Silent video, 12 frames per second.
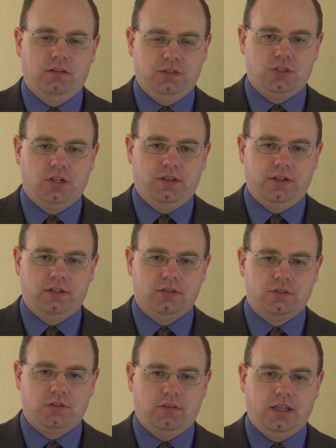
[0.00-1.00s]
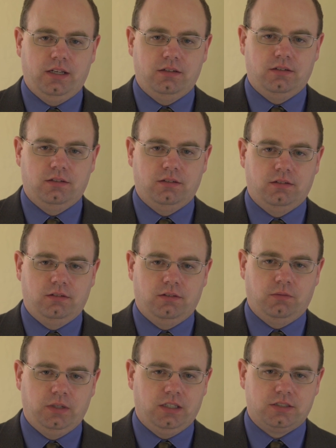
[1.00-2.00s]
of each other, so that
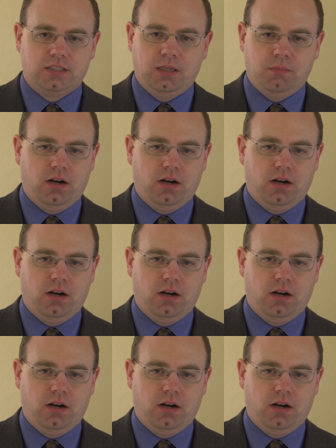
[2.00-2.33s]
the real estate